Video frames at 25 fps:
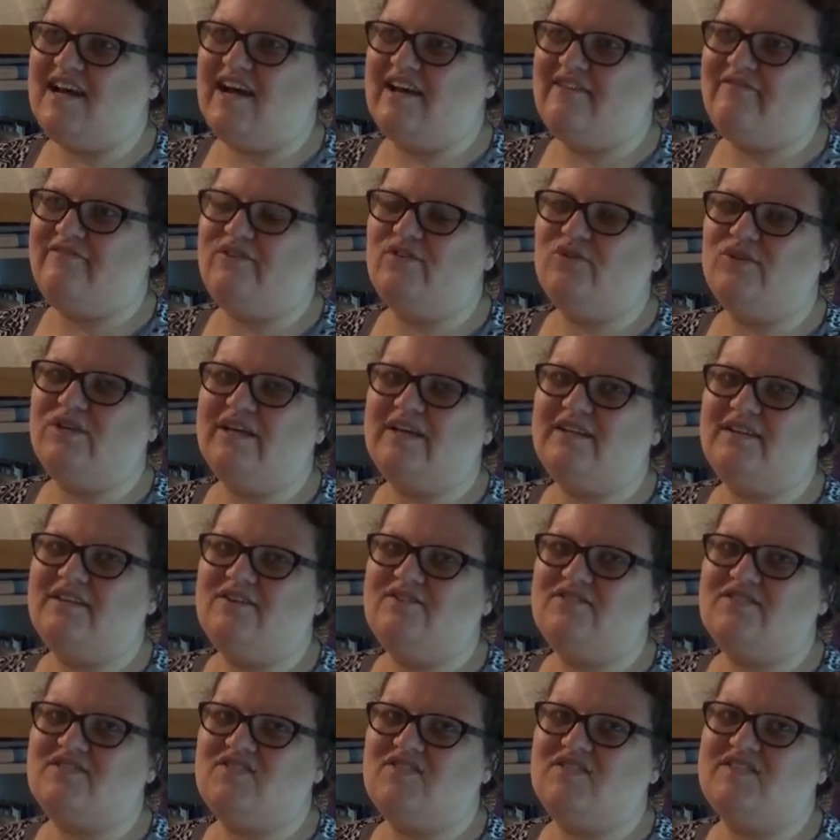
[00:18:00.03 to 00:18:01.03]
I feel like
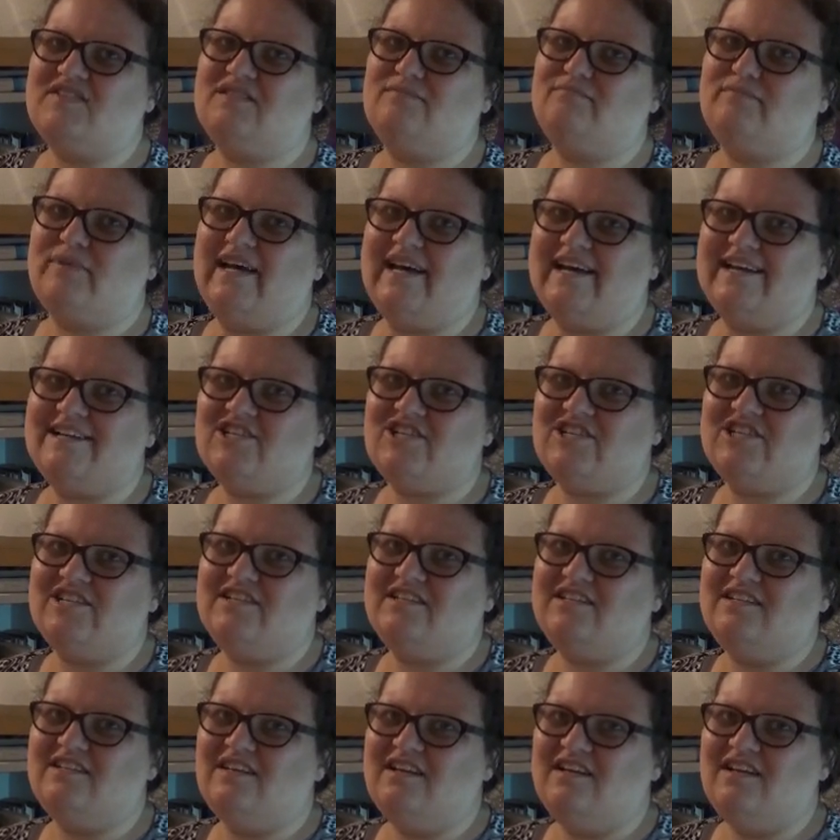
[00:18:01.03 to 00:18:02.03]
there's this
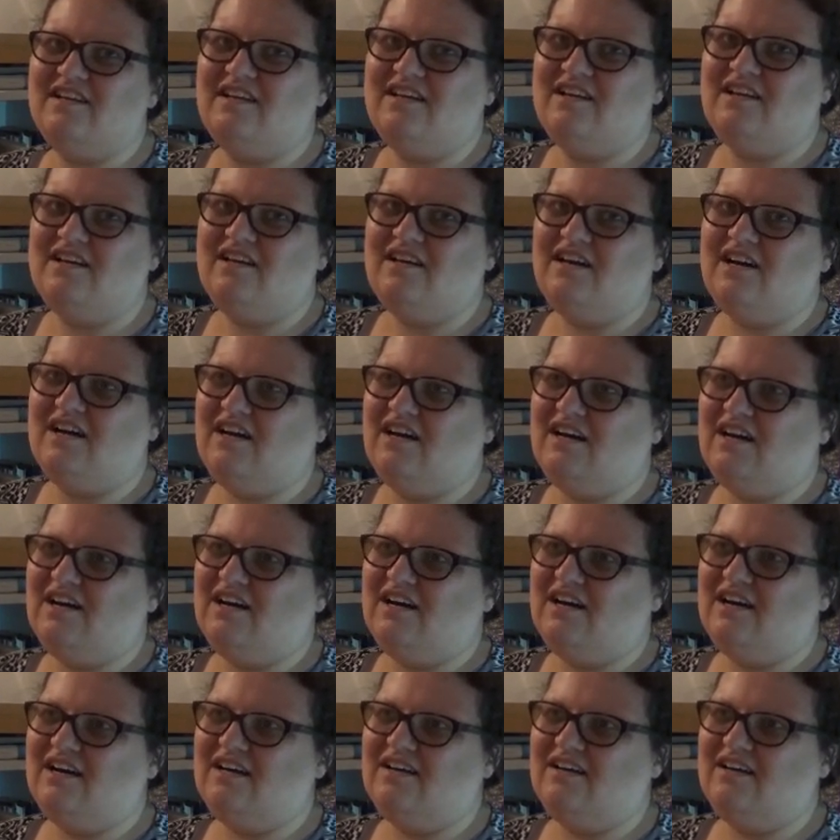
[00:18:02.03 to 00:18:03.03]
passion
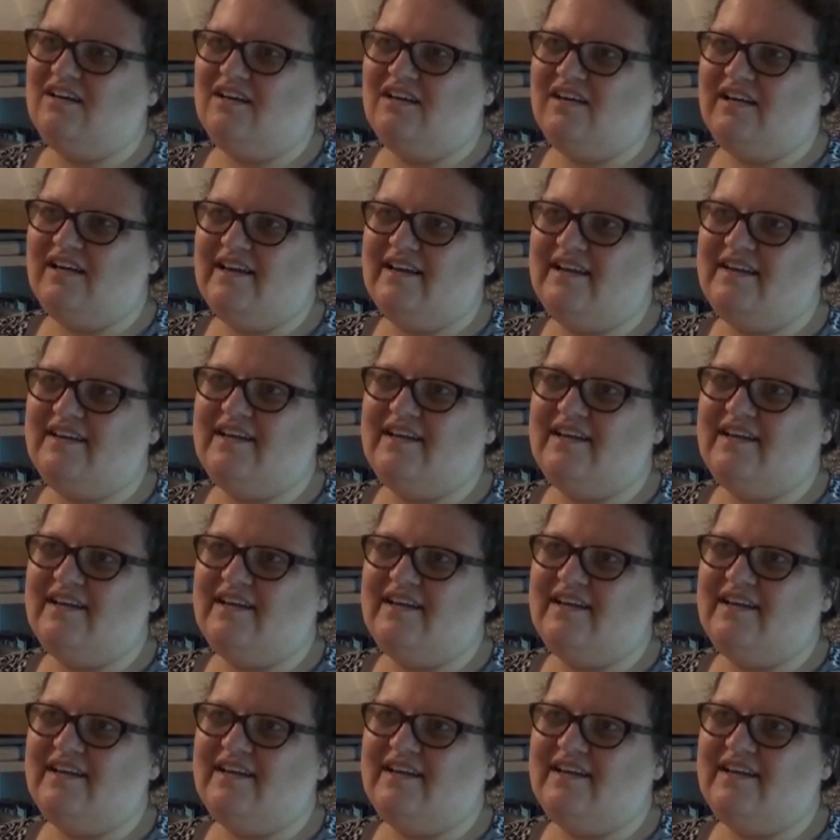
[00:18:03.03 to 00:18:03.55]
uh, in